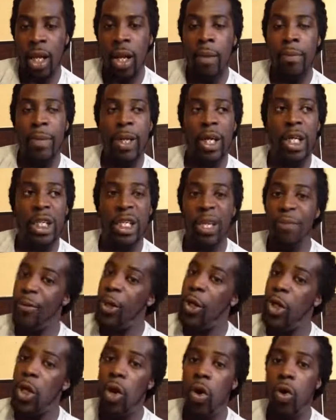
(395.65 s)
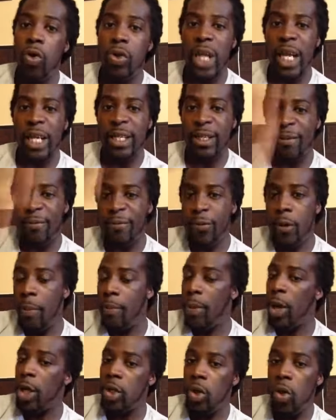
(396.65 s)
Because if you know there's a few
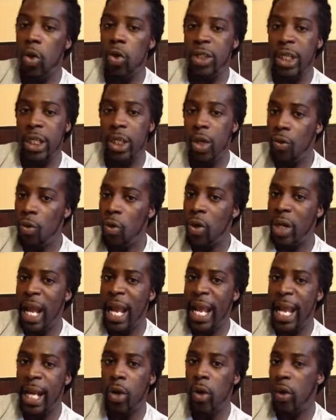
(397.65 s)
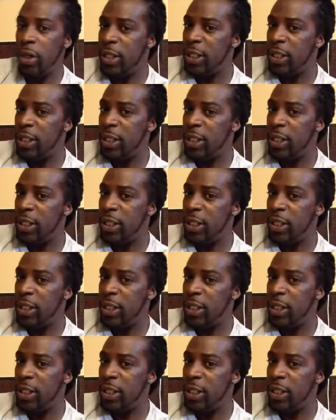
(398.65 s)
potholes in the road ahead or